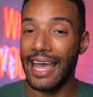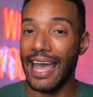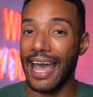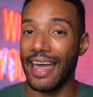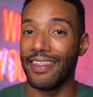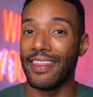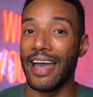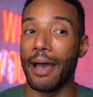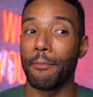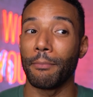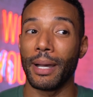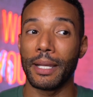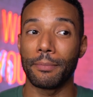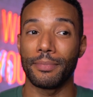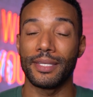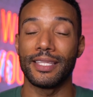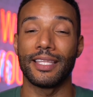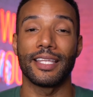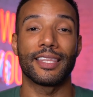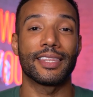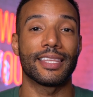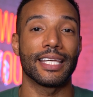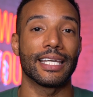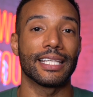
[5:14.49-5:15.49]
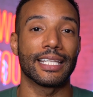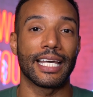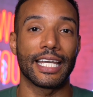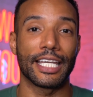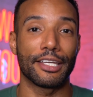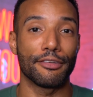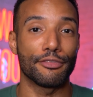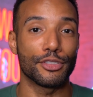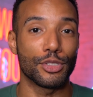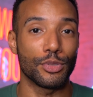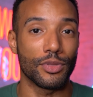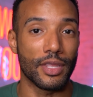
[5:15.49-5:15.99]
and that might be the thing that
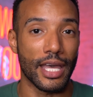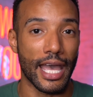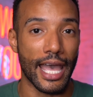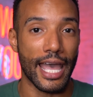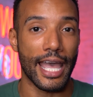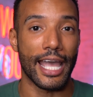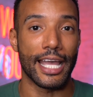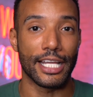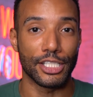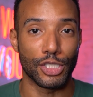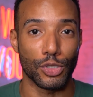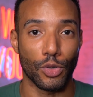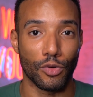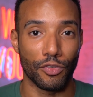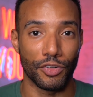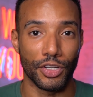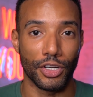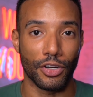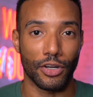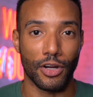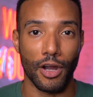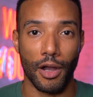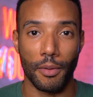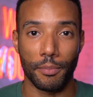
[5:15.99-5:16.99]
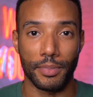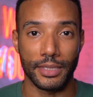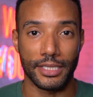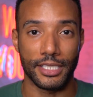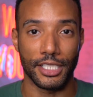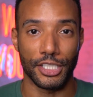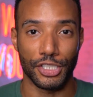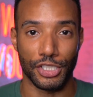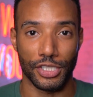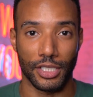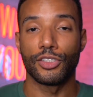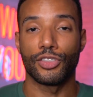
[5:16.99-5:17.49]
gives you the edge over your
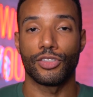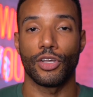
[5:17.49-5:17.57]
competition.